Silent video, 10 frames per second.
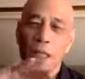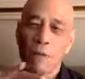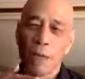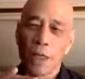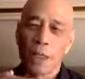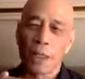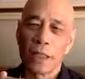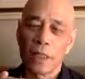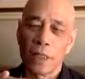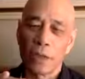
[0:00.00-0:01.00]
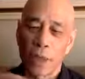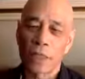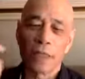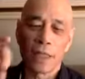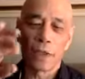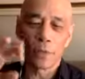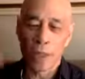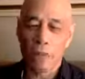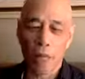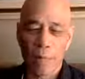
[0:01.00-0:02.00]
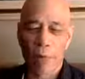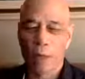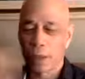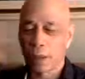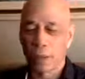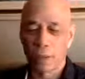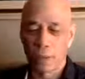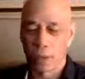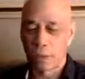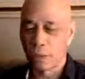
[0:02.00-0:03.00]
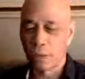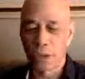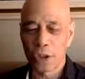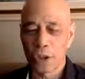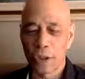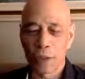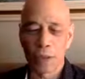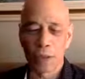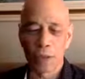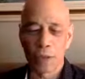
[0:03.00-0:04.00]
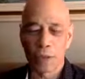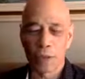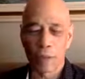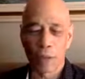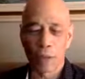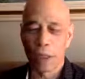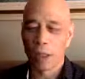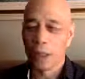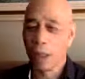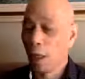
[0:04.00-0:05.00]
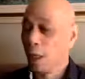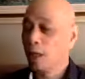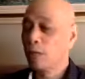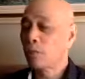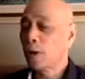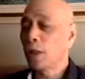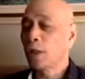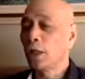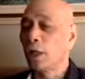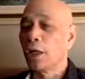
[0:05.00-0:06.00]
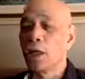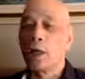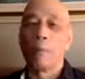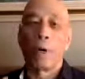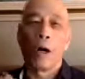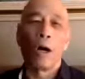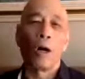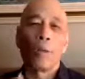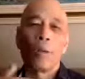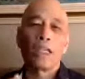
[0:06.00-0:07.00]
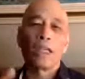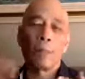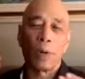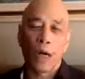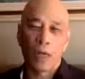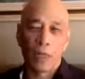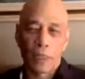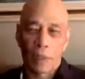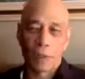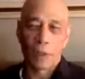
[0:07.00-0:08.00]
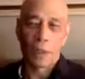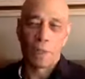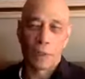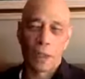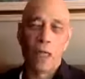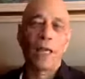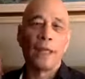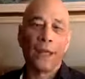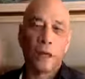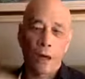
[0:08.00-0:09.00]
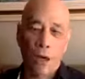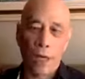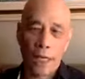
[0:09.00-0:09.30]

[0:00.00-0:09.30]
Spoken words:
have read the Greek letters written by Paul, and the original Greek letters written by Paul, it's very clear. Paul was an apocalypse believer, and there are